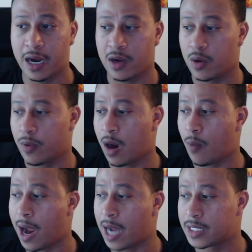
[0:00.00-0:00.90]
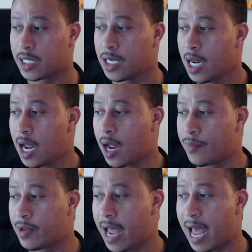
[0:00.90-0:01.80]
you are watching,
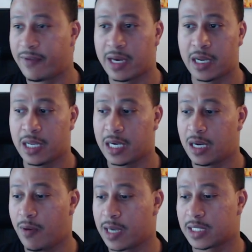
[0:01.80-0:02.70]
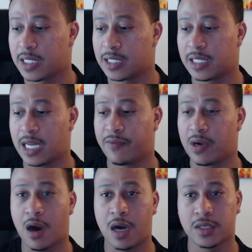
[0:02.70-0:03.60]
you have any questions in
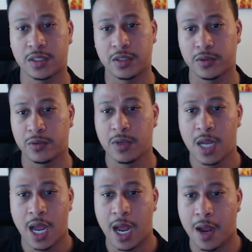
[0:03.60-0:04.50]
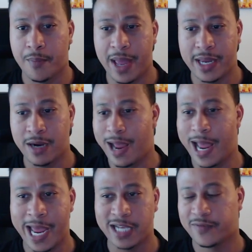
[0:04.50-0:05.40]
regards to
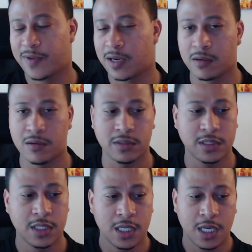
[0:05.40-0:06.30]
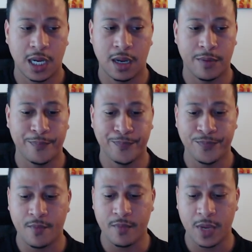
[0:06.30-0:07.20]
ads, funnels,
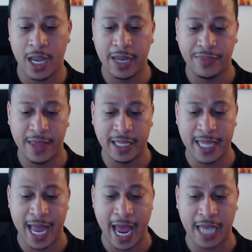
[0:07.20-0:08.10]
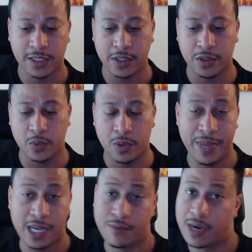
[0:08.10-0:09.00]
anything that has to do with
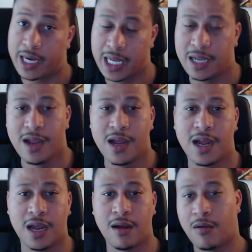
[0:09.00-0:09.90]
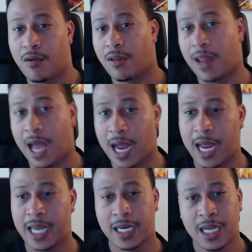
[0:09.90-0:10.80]
making money
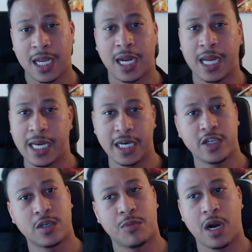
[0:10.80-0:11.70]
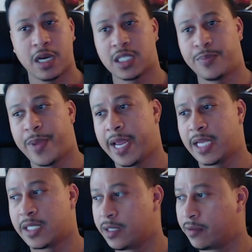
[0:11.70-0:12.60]
online in a digital marketing
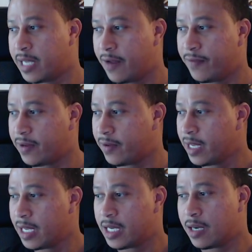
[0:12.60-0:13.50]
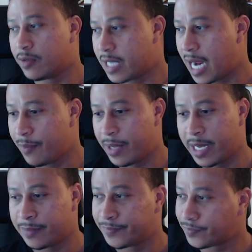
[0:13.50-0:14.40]
space, definitely chime in,